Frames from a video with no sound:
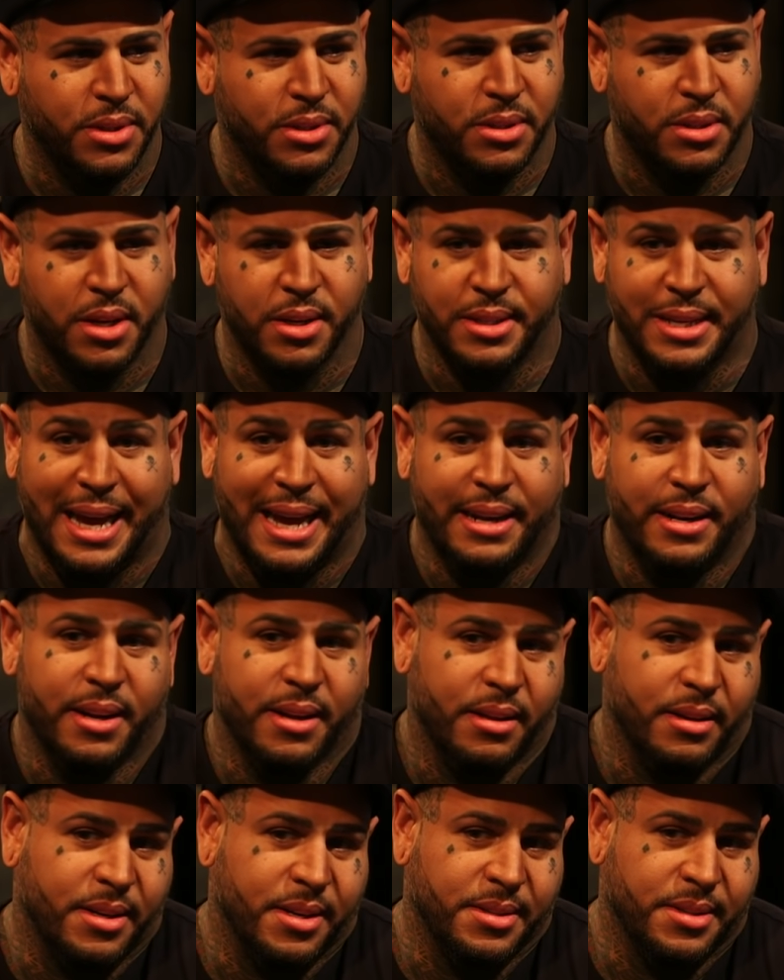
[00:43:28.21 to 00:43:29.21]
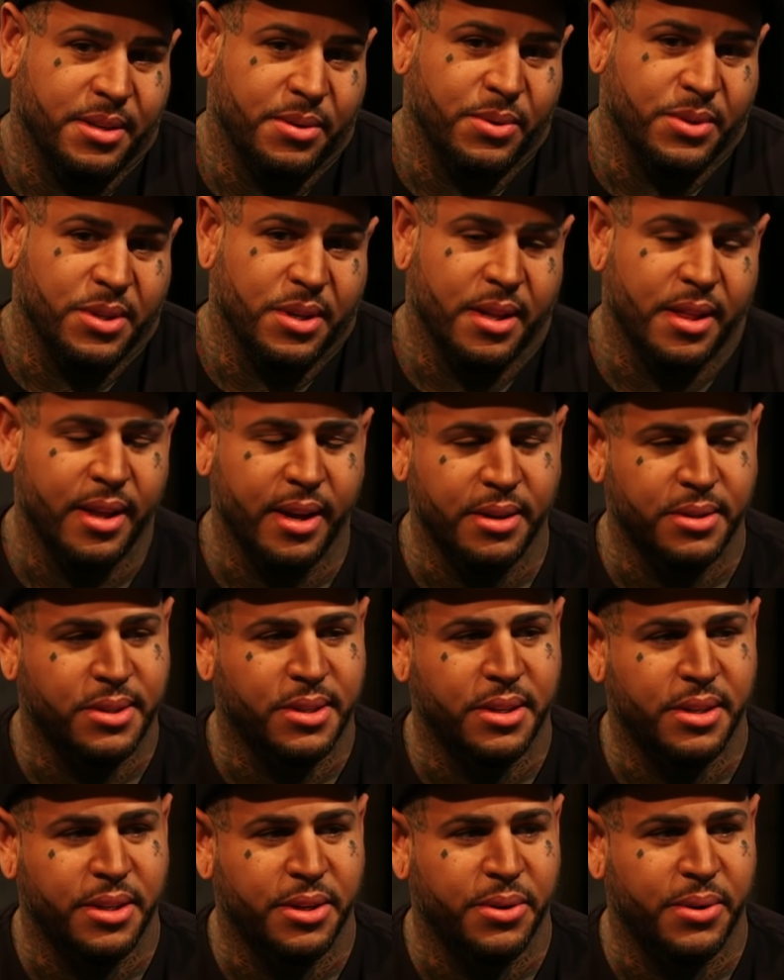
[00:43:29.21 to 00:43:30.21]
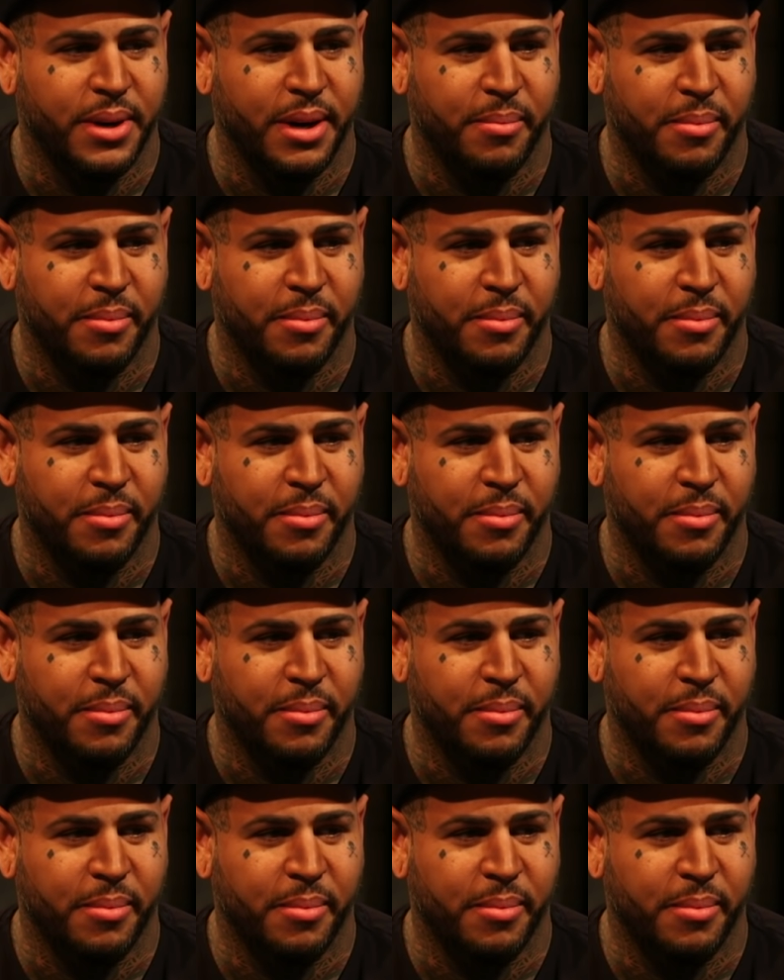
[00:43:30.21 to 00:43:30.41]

Just because there was nothing else to do, and